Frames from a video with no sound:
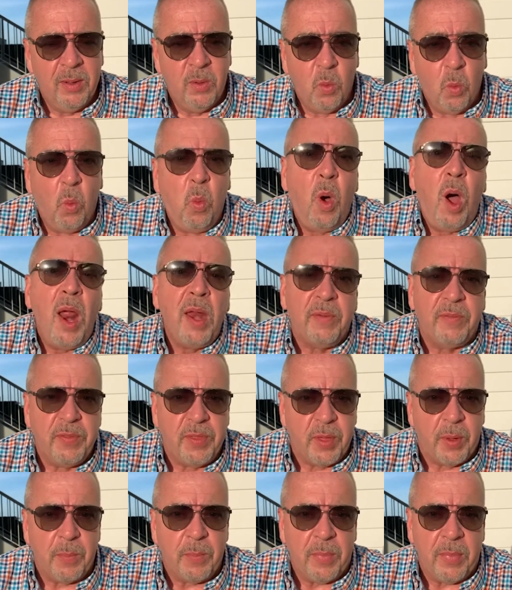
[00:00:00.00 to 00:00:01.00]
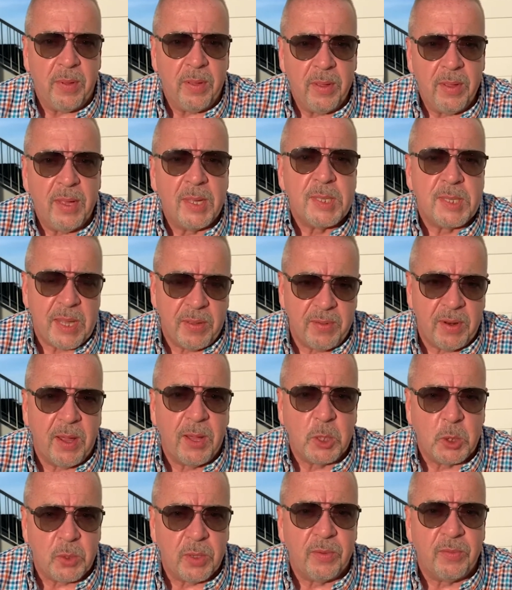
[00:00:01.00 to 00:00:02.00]
One of them is
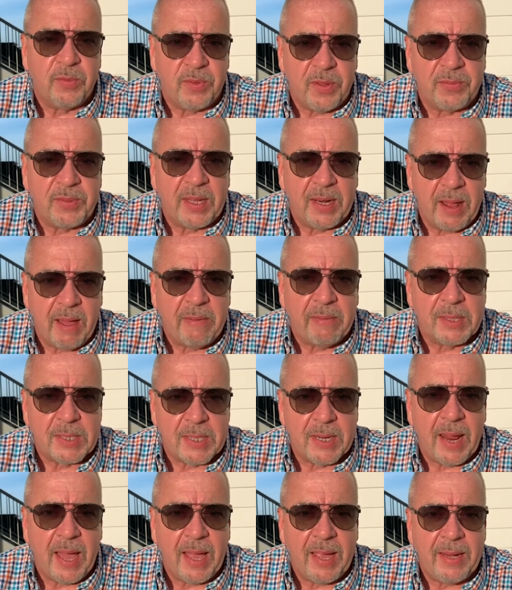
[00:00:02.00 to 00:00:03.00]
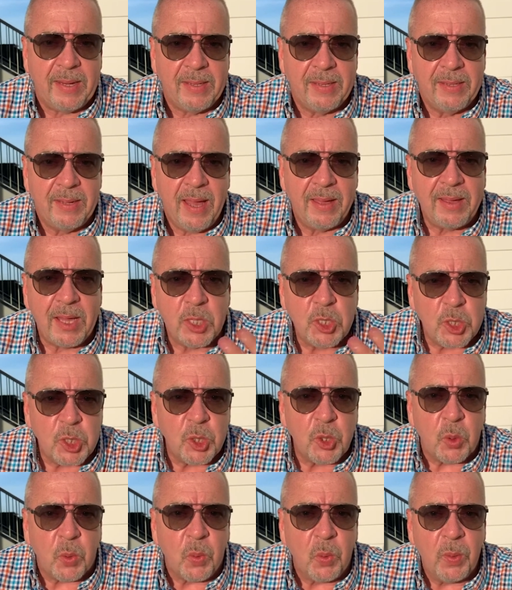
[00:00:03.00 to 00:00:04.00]
$750 a night. I got
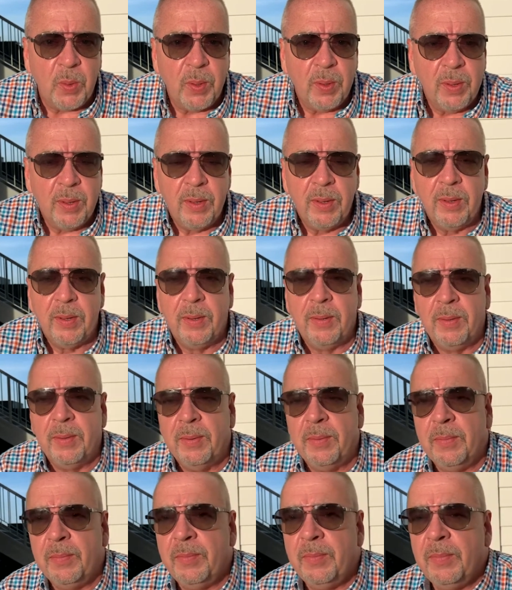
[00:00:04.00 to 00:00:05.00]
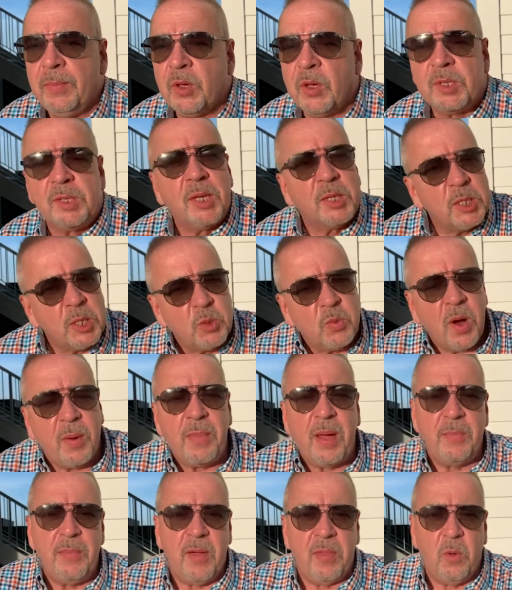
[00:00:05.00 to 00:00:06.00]
2, because this is where
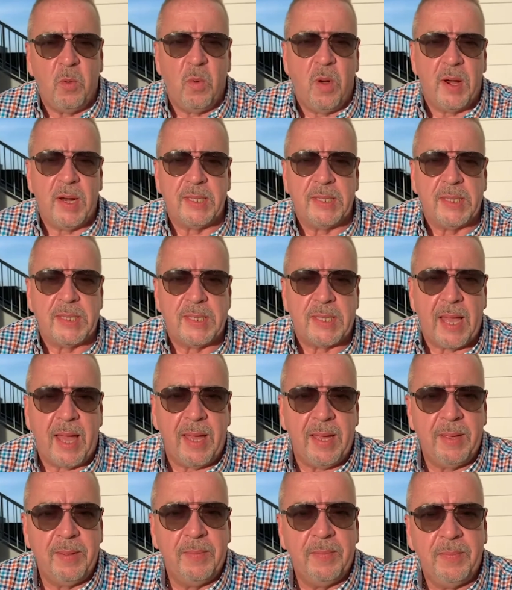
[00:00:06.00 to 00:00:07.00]
my mother wanted to stay.